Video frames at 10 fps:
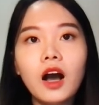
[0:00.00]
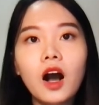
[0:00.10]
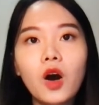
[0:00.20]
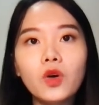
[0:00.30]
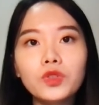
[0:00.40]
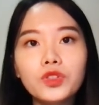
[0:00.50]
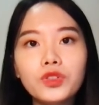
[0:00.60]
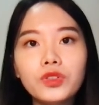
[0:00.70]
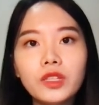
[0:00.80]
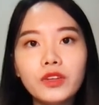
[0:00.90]
On
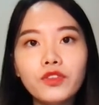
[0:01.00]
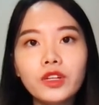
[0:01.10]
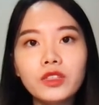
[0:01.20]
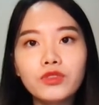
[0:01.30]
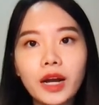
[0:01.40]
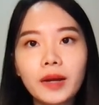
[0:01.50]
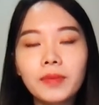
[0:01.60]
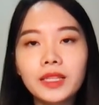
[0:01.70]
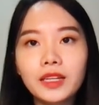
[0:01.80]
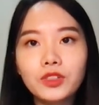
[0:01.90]
2 different
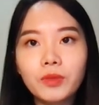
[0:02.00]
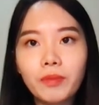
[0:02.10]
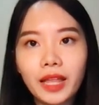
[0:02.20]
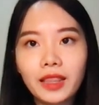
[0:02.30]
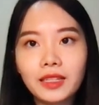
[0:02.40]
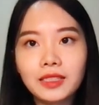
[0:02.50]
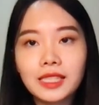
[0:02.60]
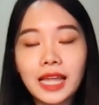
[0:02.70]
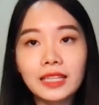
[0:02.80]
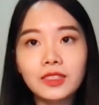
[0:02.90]
recommendation methods
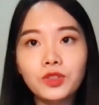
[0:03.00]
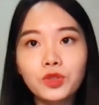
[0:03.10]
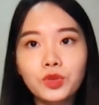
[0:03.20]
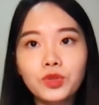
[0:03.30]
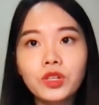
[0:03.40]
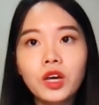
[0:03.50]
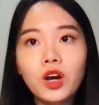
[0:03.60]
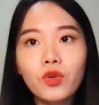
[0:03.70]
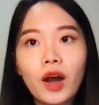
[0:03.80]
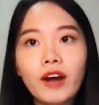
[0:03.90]
that use
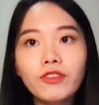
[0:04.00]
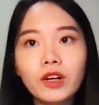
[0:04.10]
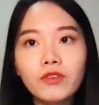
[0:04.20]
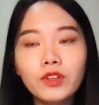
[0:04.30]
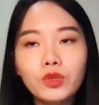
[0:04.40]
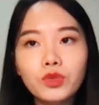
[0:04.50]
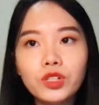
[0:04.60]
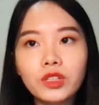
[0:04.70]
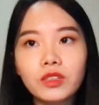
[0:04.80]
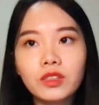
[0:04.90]
graph
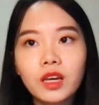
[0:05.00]
convolution,